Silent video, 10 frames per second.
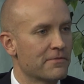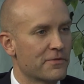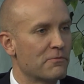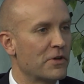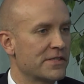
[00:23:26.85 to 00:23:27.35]

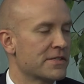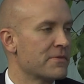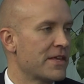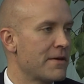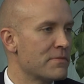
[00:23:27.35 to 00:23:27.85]
from what some
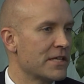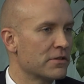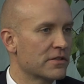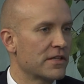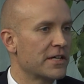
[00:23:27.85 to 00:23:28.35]
of that may
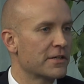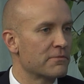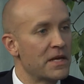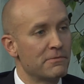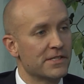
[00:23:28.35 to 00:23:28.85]
look like, or
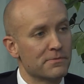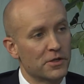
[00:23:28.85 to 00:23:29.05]
maybe some